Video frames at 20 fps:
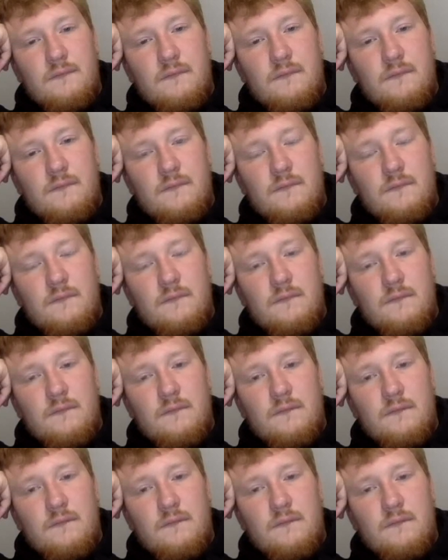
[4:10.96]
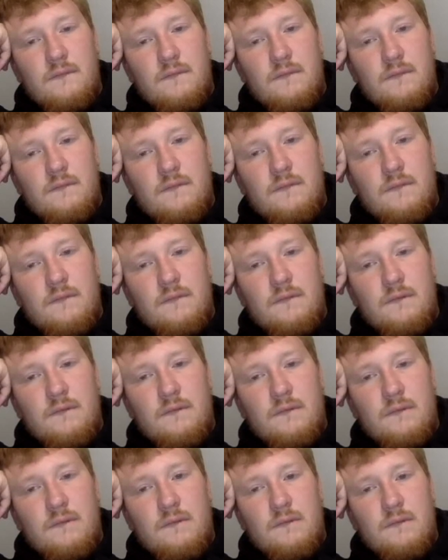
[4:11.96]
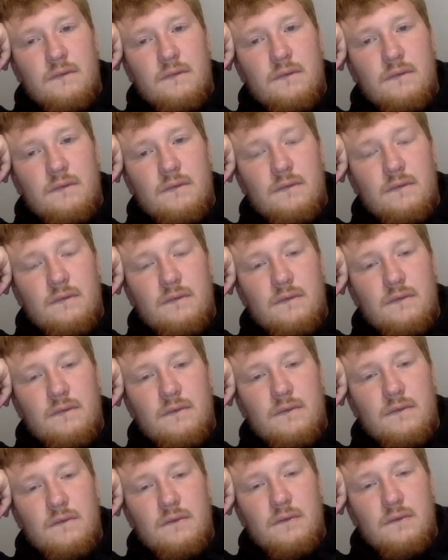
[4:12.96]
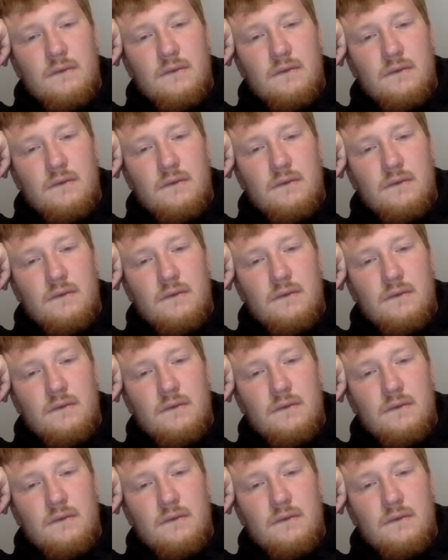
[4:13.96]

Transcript: The person shown says nothing.